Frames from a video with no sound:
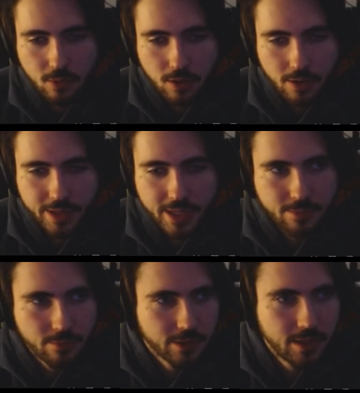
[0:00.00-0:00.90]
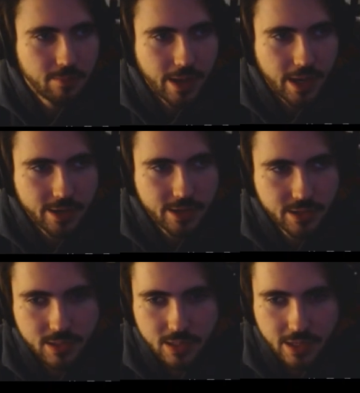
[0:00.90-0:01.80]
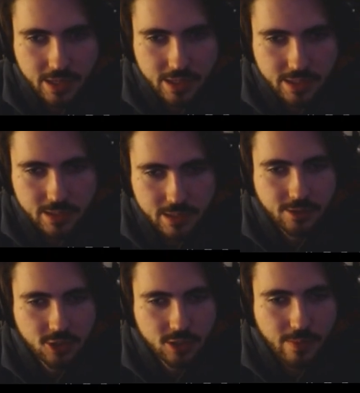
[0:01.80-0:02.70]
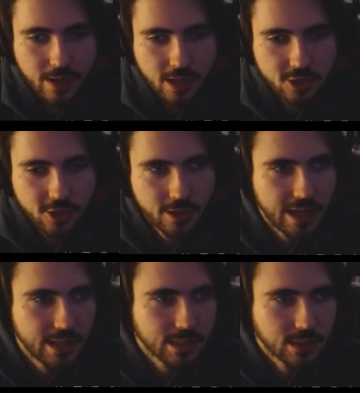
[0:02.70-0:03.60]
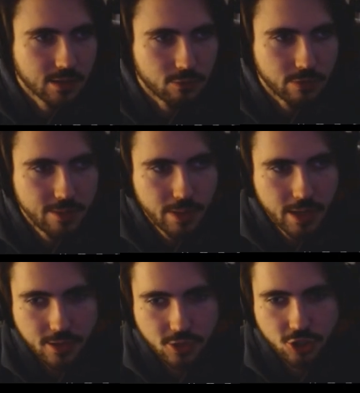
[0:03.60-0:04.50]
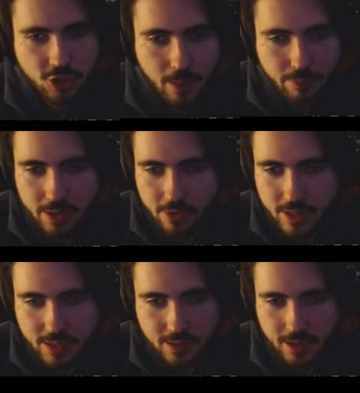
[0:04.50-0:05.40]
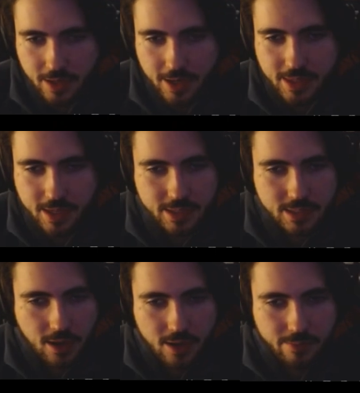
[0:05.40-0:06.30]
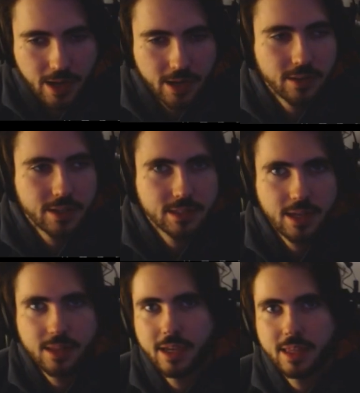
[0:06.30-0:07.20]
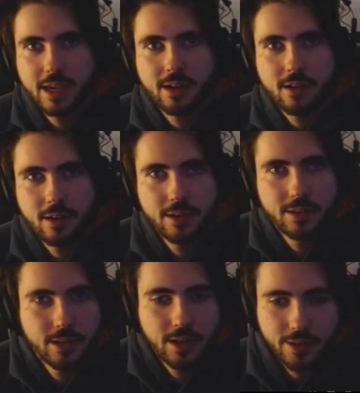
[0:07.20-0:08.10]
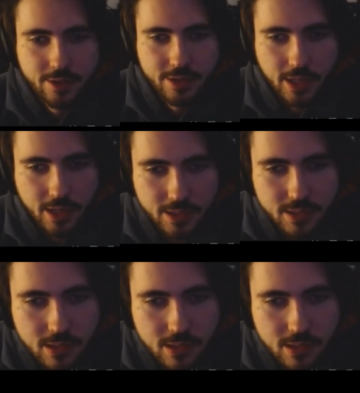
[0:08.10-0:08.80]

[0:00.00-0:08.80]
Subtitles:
All that really matters is just making sure that it's on a repitch. But you can, I think it's automatically set like that on other DAWs.